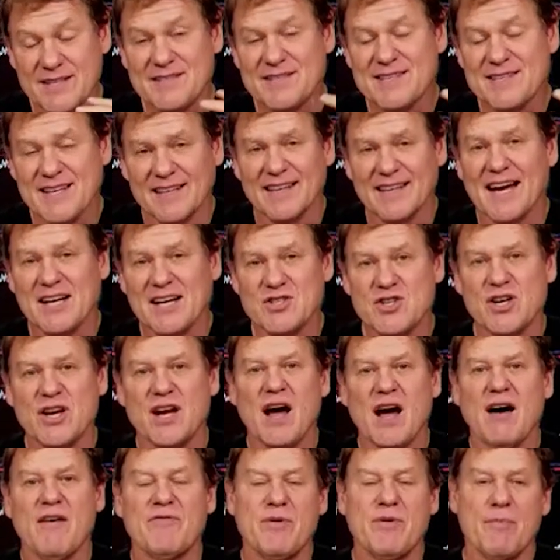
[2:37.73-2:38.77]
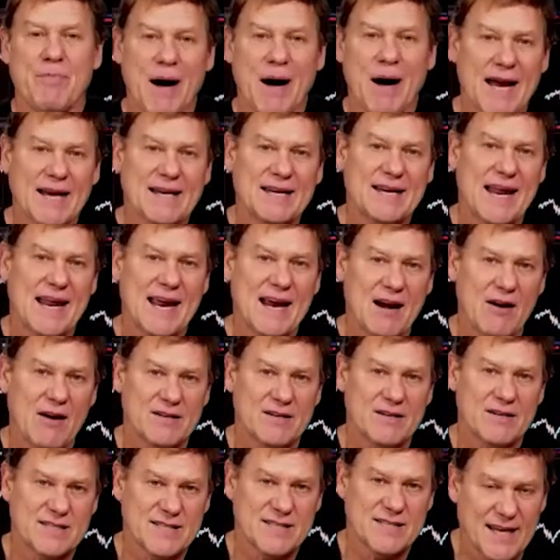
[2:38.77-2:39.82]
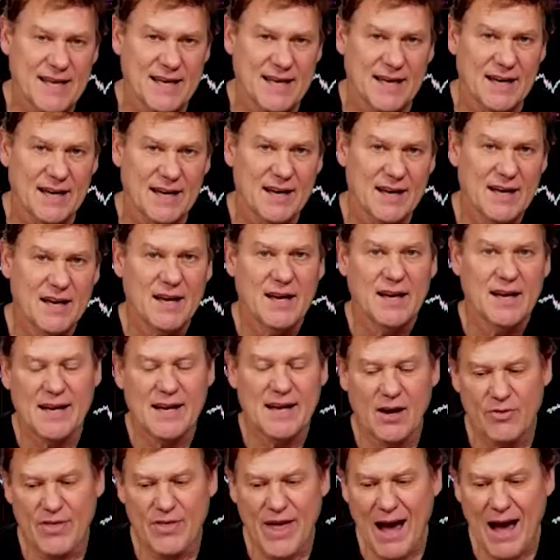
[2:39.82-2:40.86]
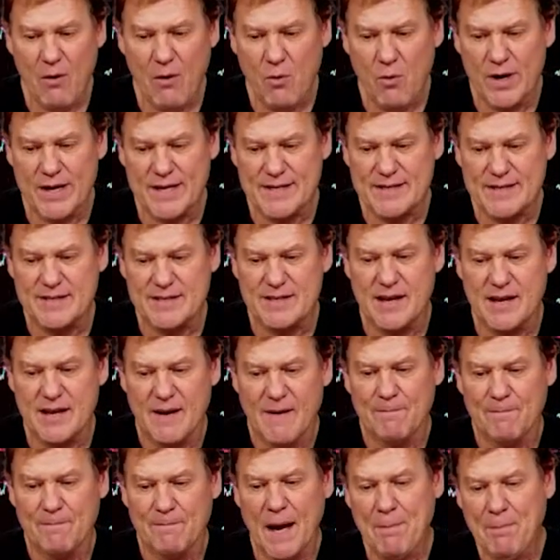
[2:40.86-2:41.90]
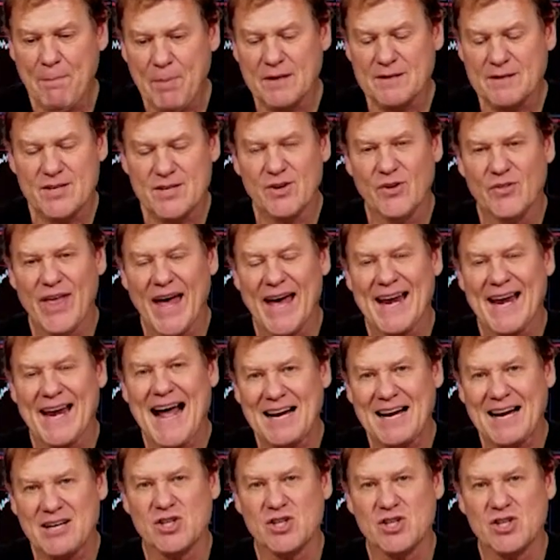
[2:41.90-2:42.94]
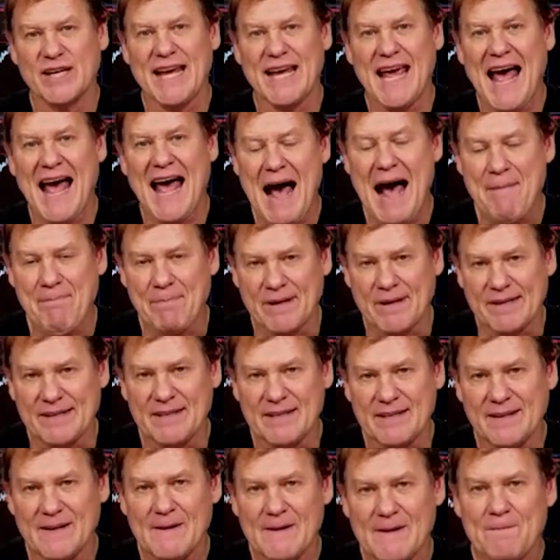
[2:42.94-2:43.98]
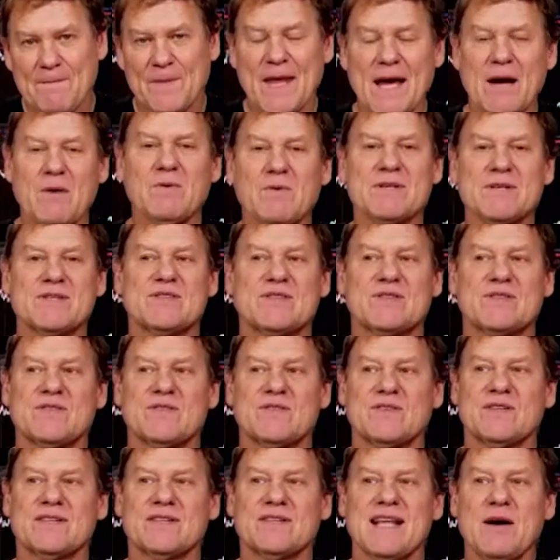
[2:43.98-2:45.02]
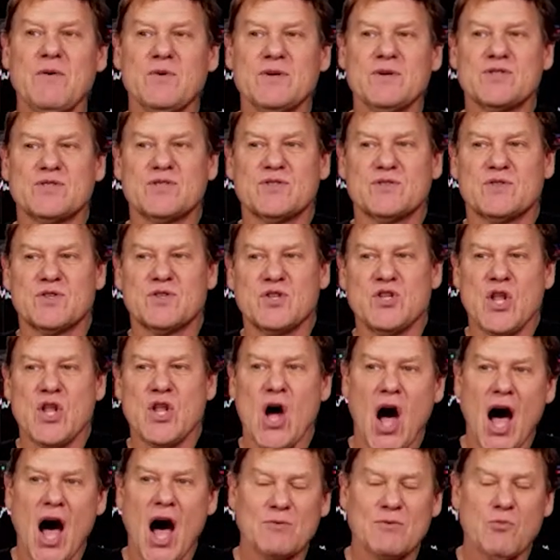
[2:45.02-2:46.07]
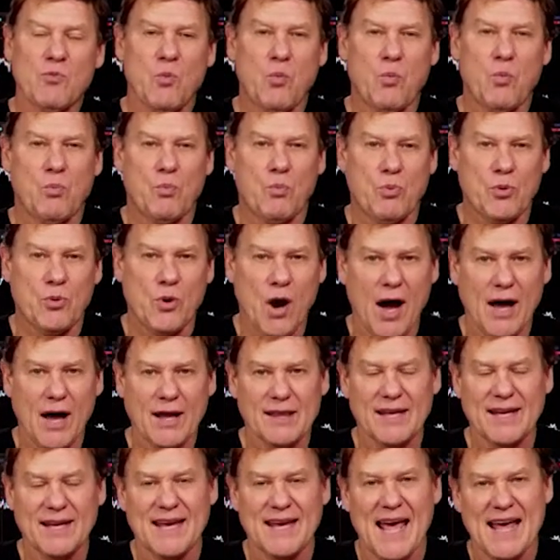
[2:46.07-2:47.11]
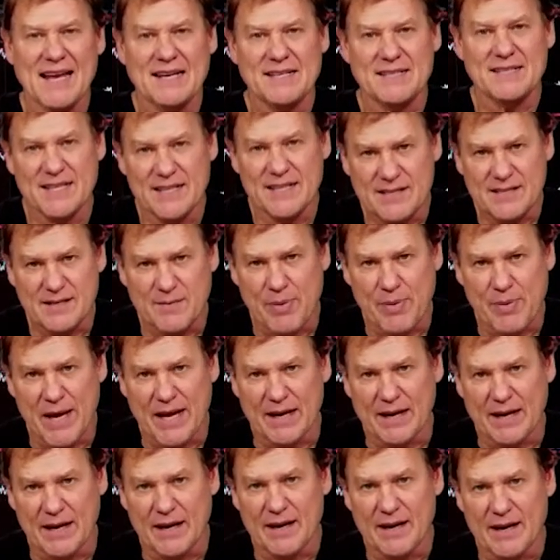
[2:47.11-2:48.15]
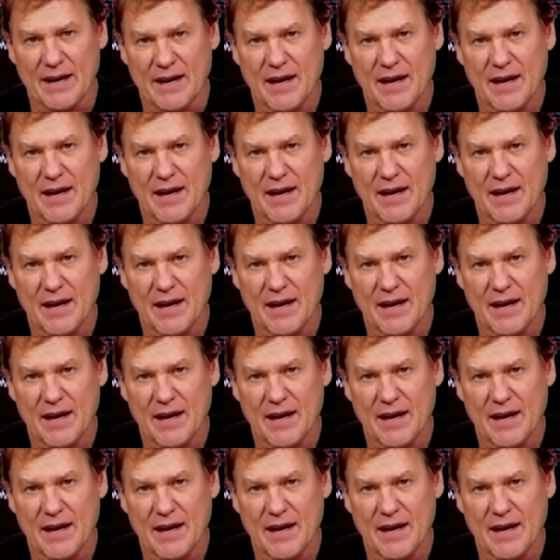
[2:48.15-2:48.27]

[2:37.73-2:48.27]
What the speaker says: election of the Biden-Harris ticket. Now, that was up until that actually happened. That was not broadly anticipated.